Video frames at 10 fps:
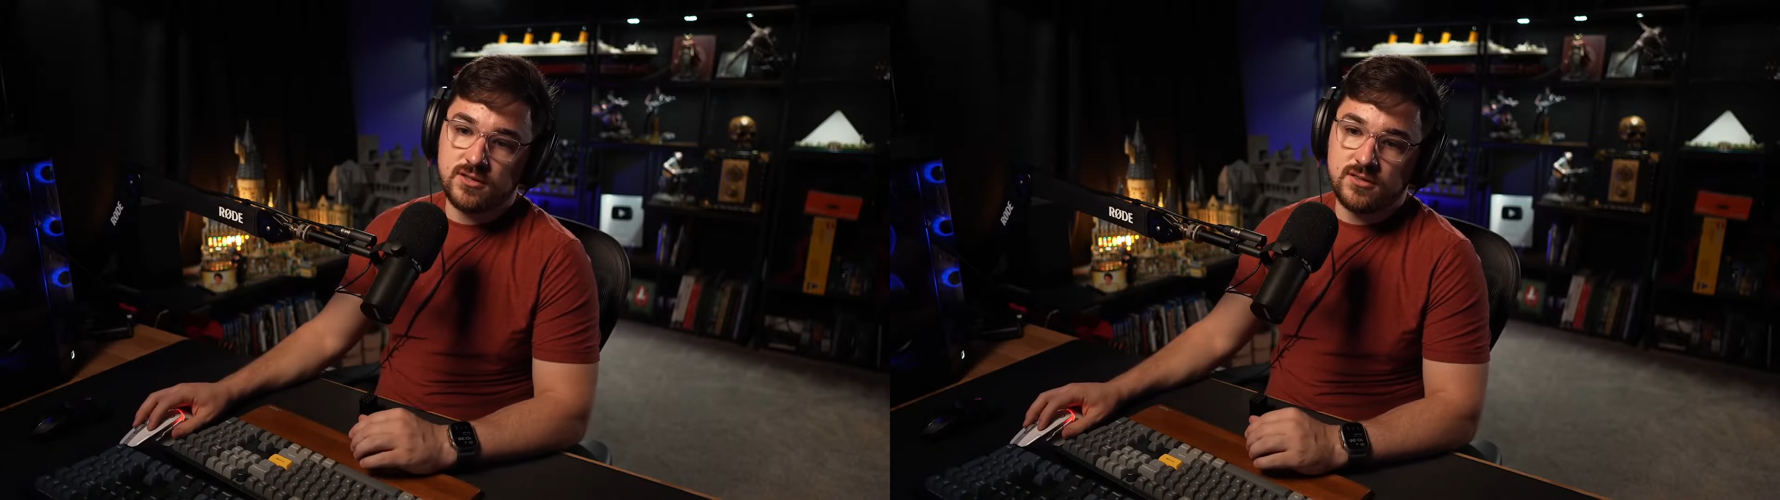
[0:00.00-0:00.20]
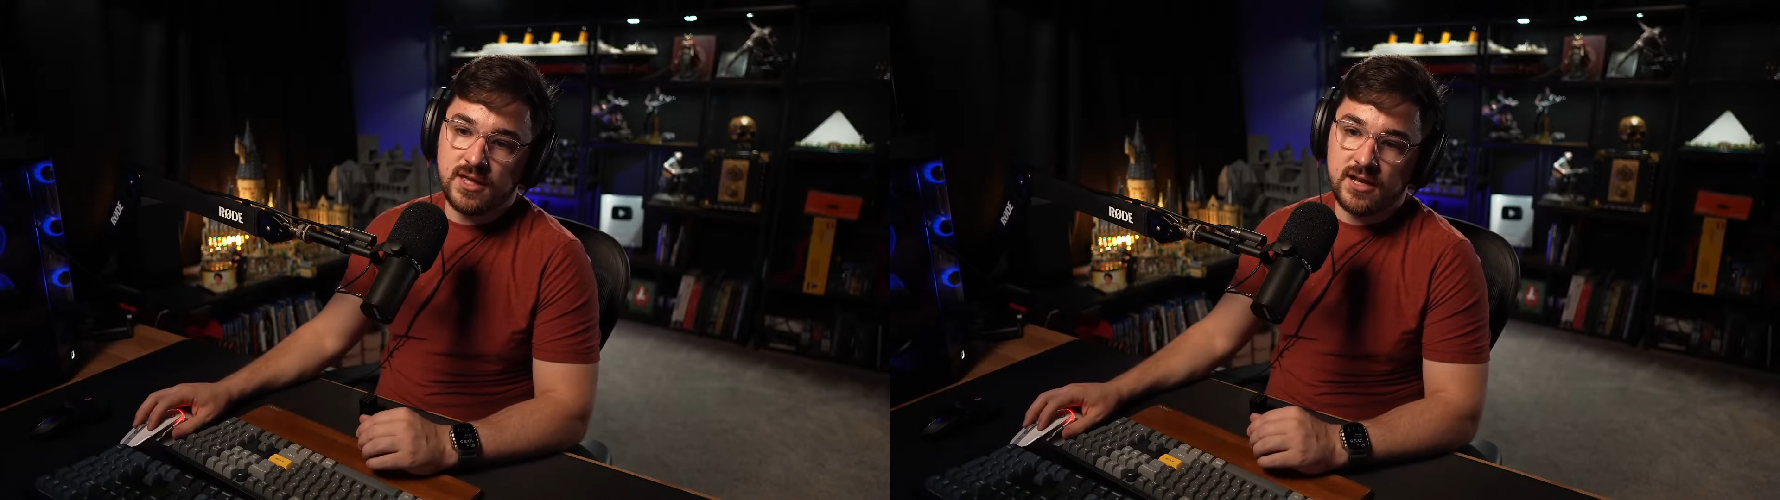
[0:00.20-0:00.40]

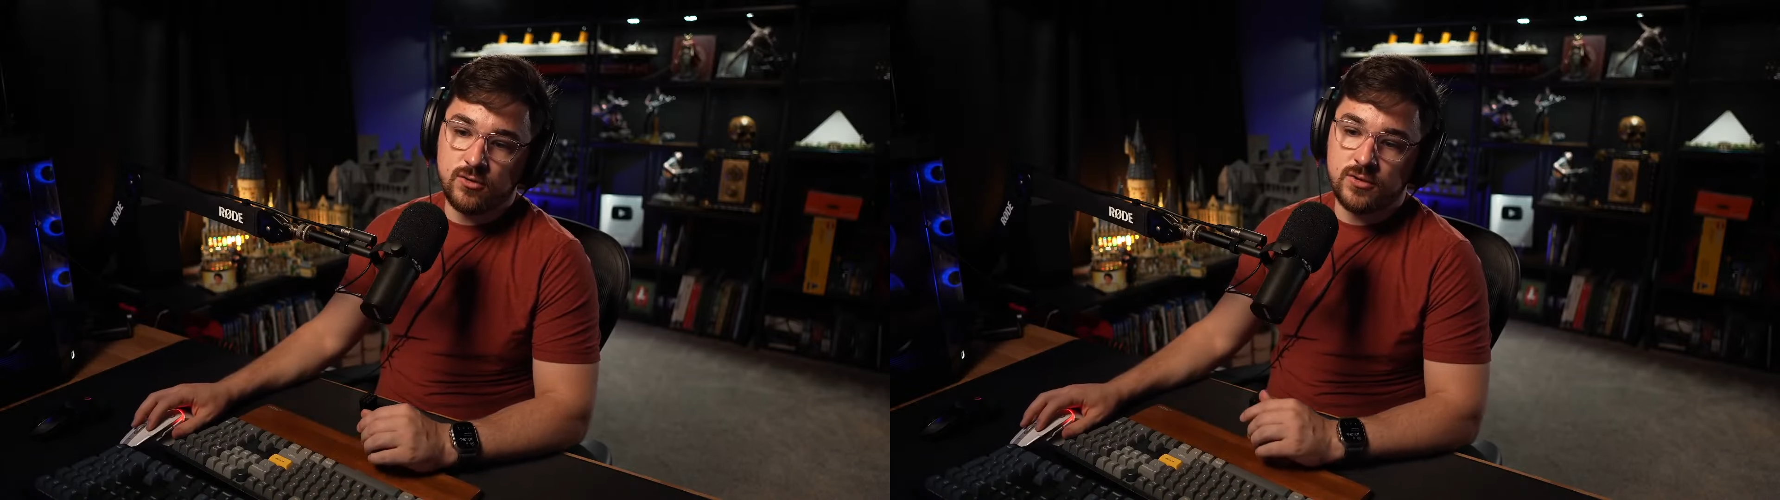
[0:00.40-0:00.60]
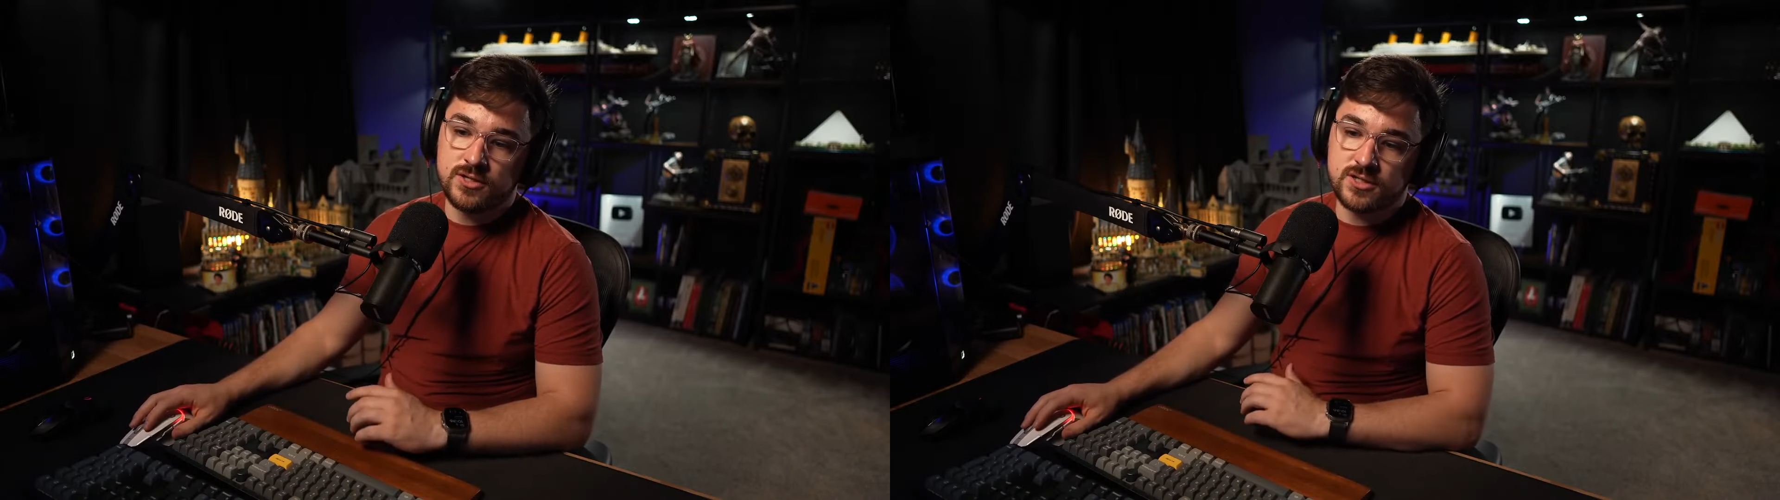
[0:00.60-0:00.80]
that
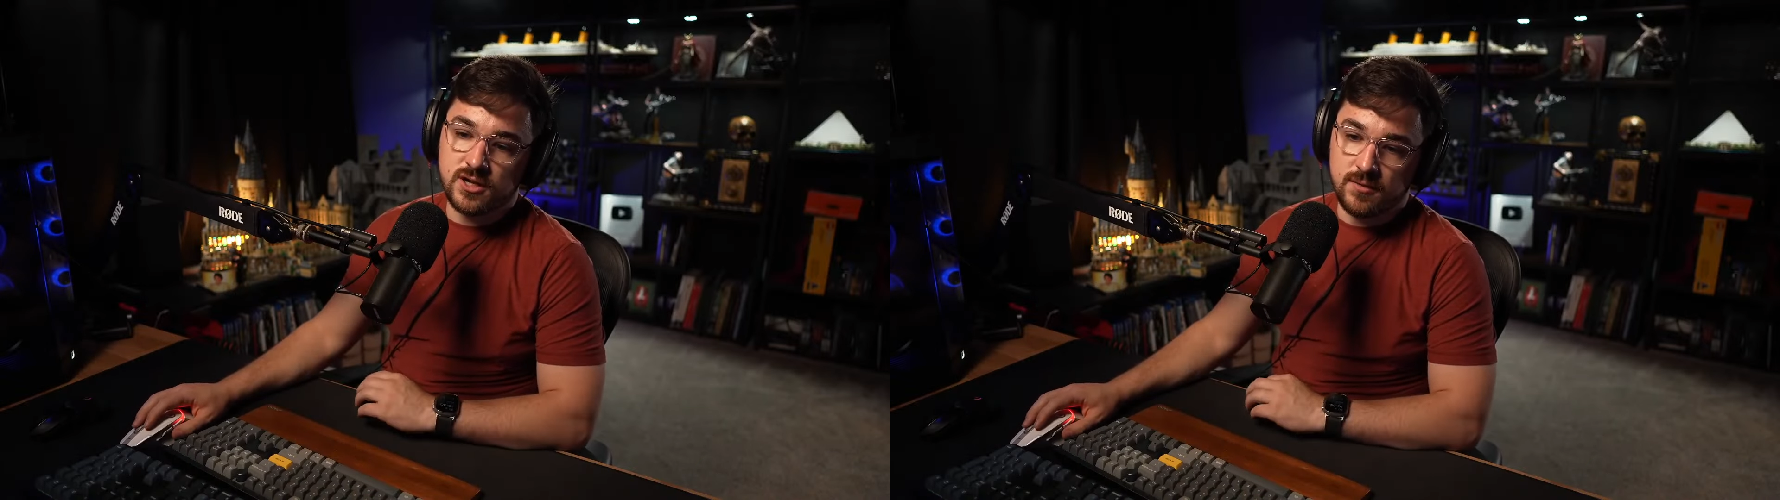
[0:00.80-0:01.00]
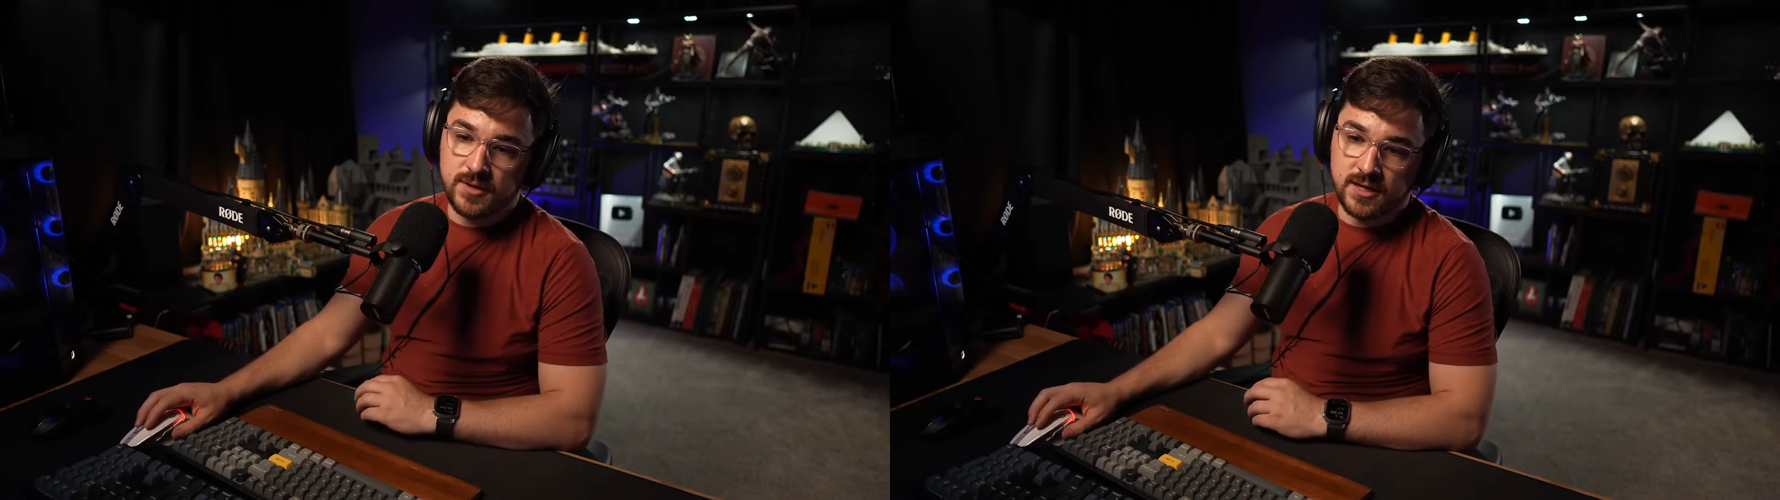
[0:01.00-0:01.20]
it was
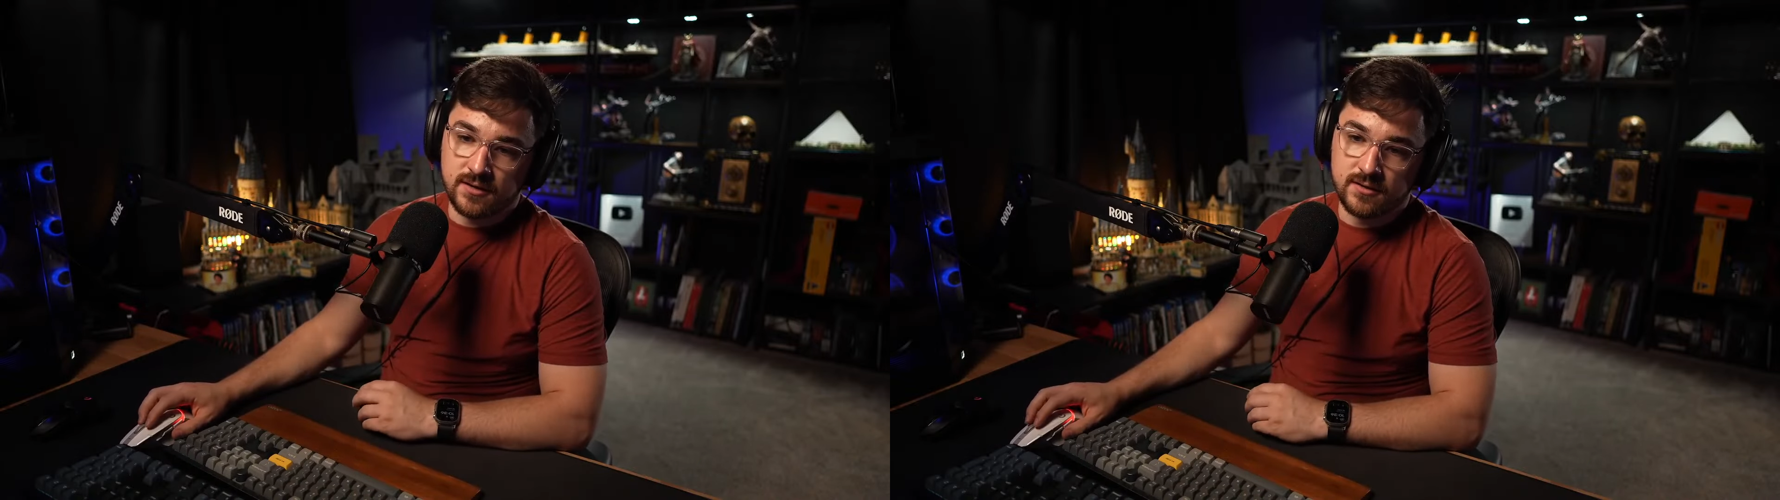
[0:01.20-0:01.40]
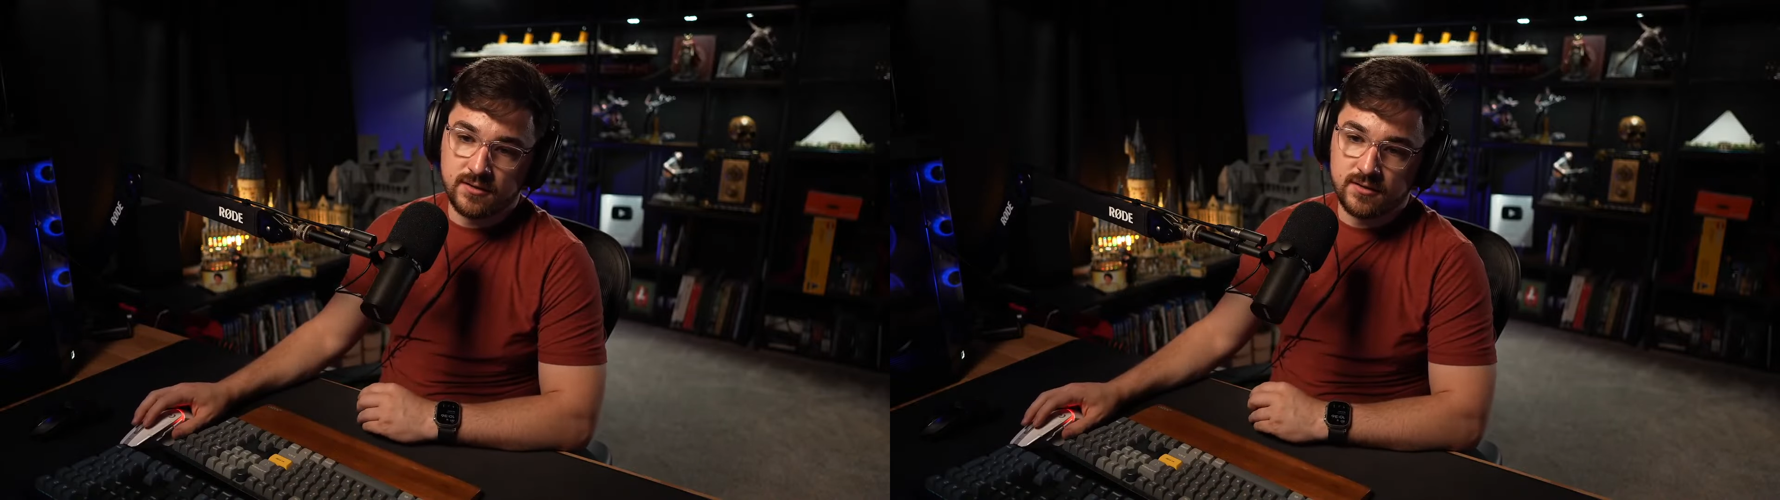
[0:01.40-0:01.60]
coming.